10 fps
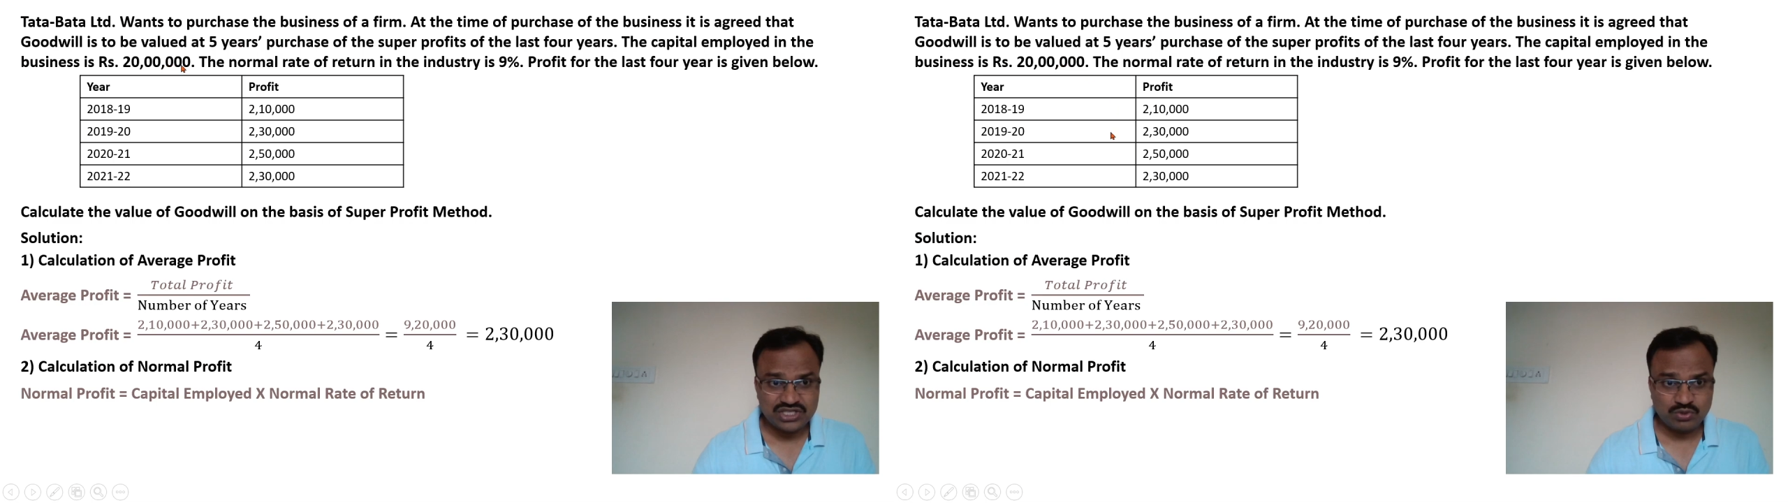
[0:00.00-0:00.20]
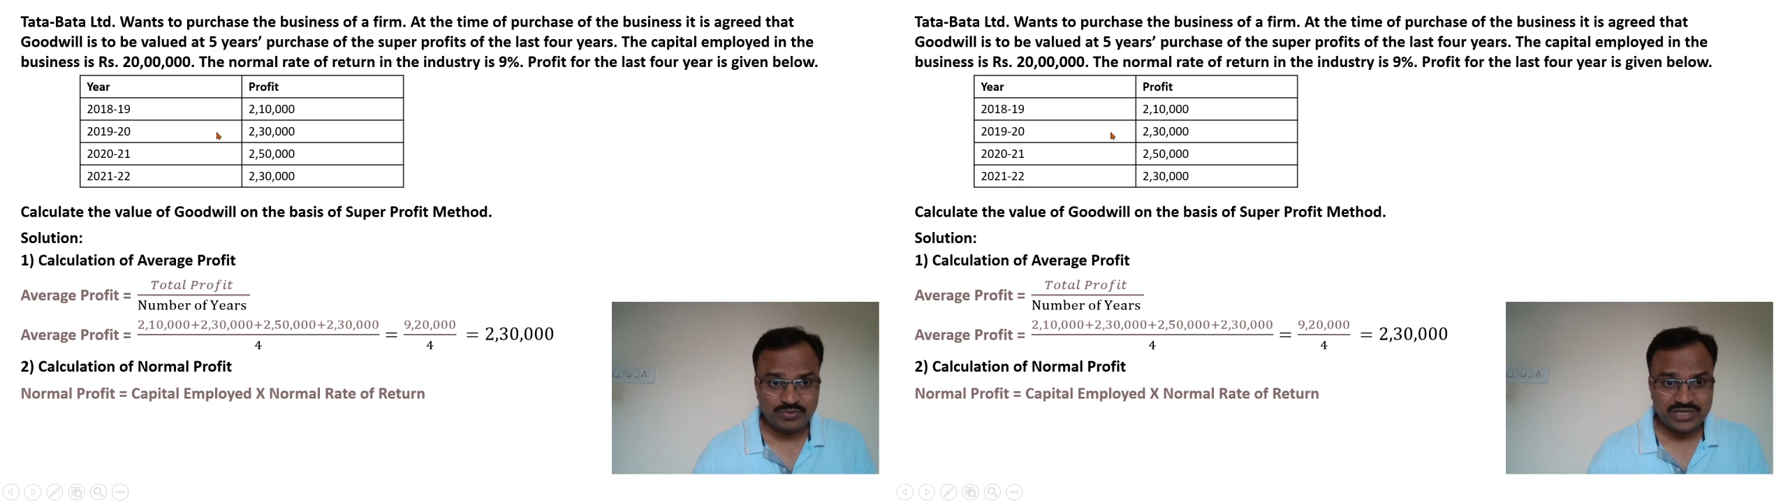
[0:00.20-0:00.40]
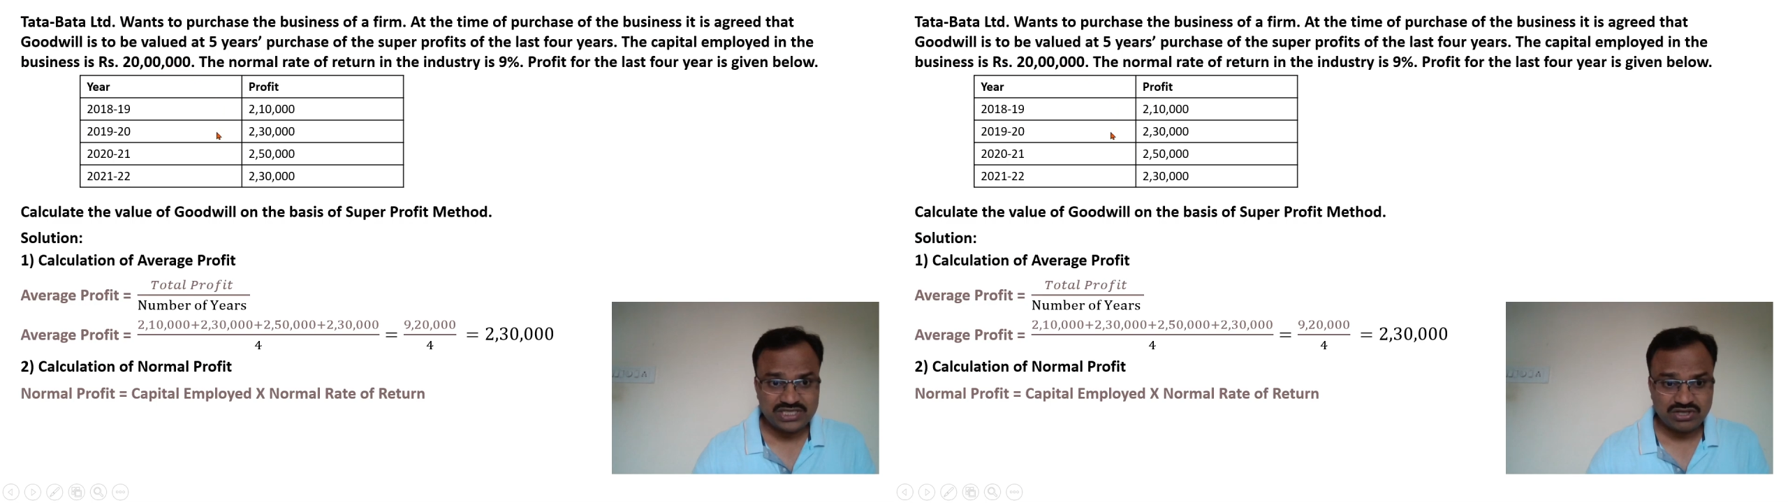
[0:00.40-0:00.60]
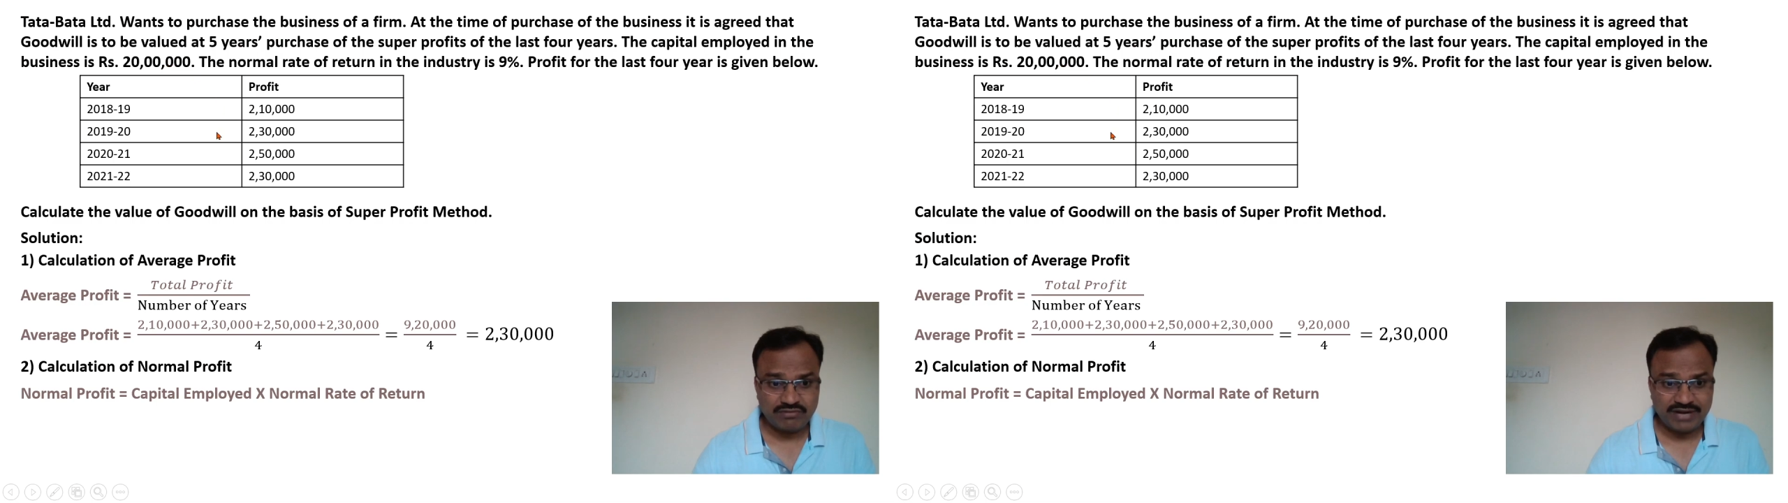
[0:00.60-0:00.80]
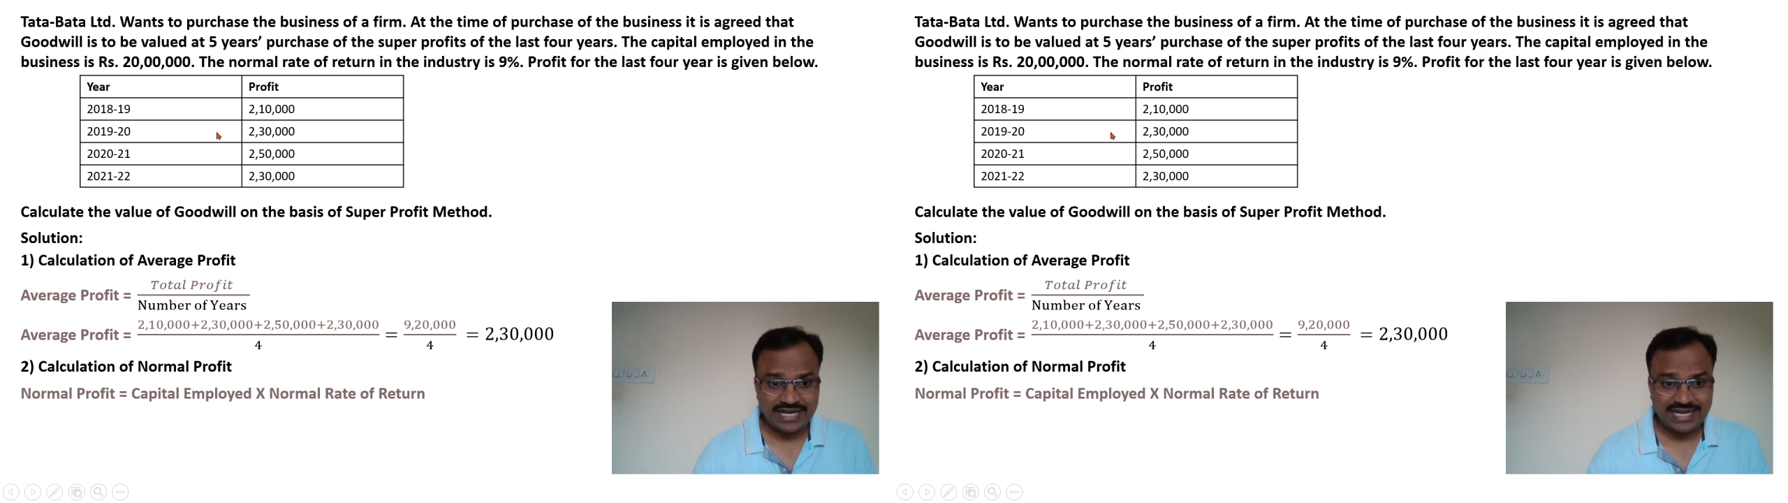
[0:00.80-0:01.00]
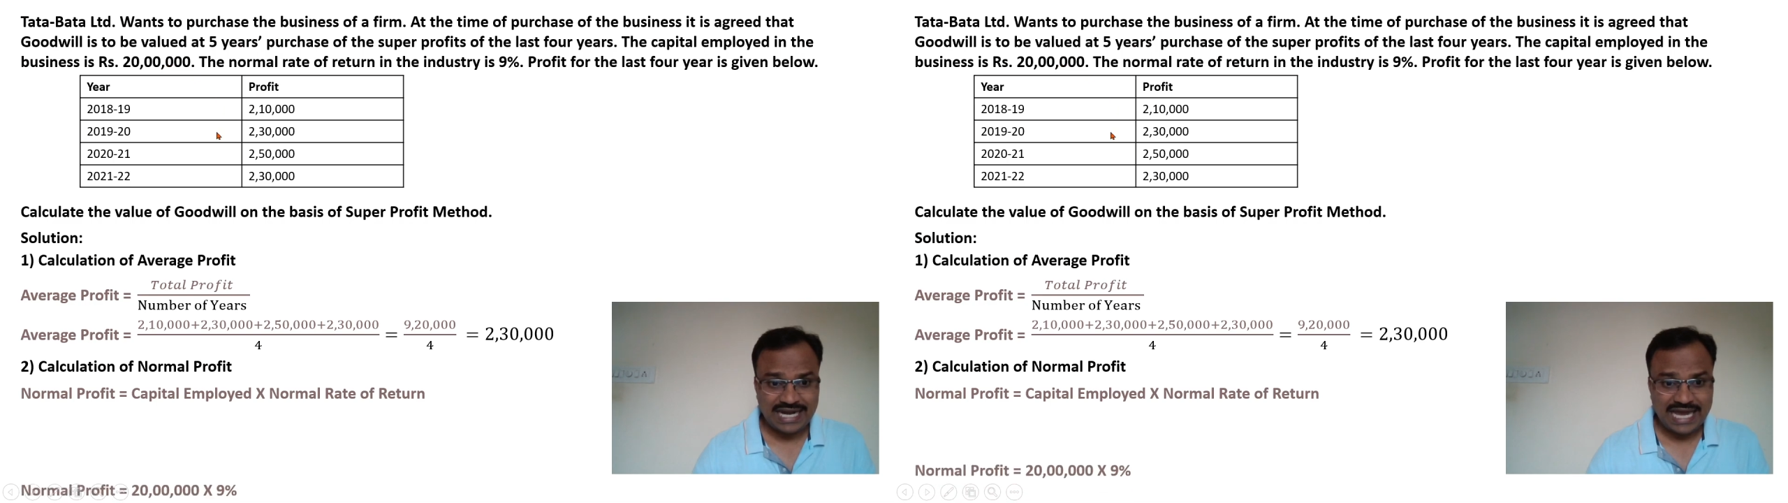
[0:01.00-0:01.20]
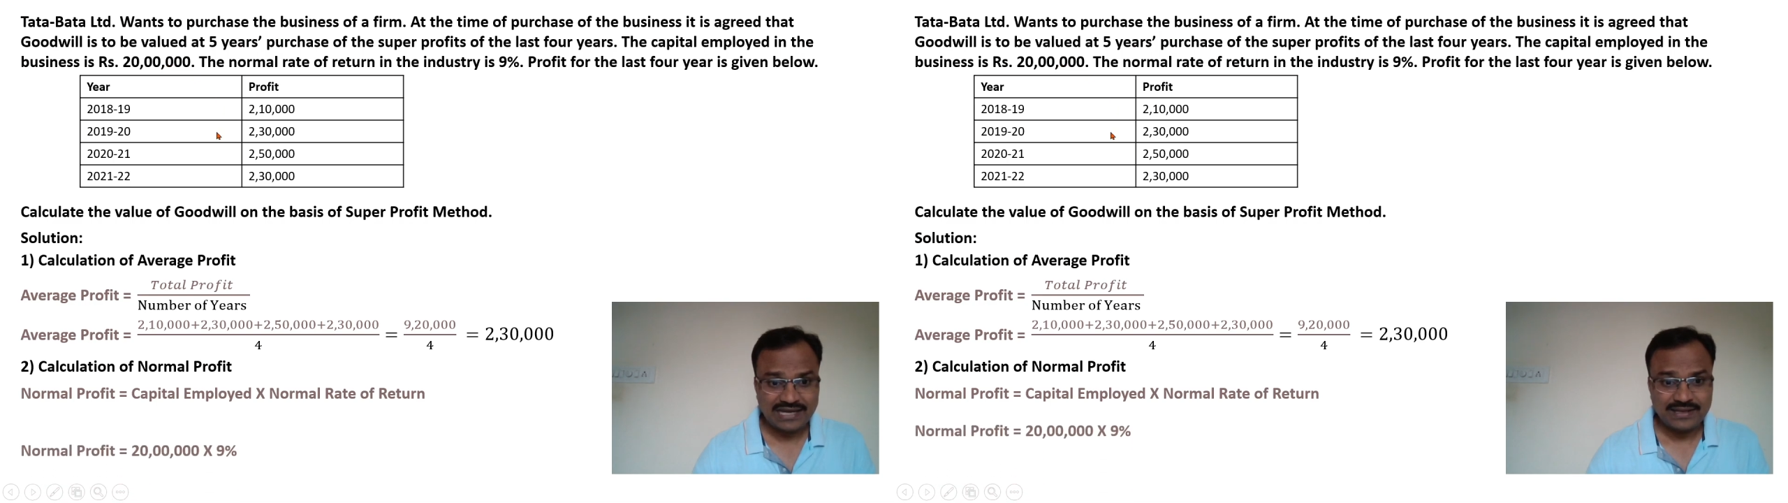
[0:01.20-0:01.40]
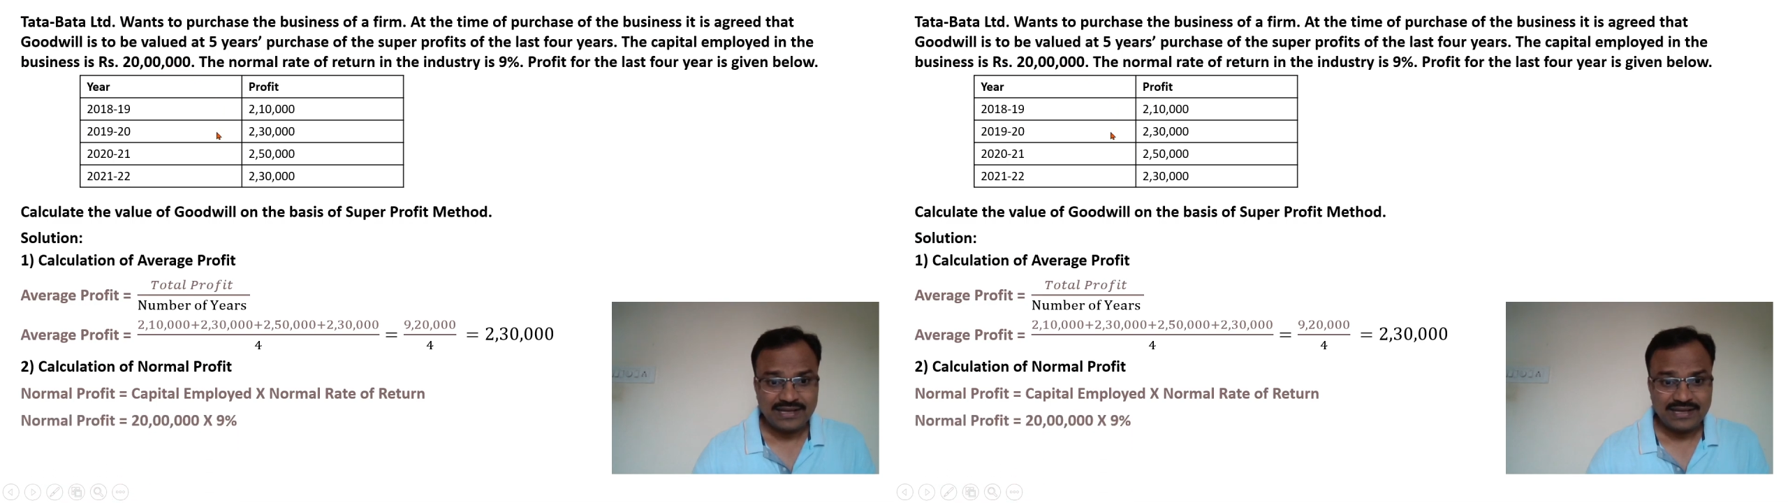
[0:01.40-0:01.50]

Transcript: is rupees 20 lakh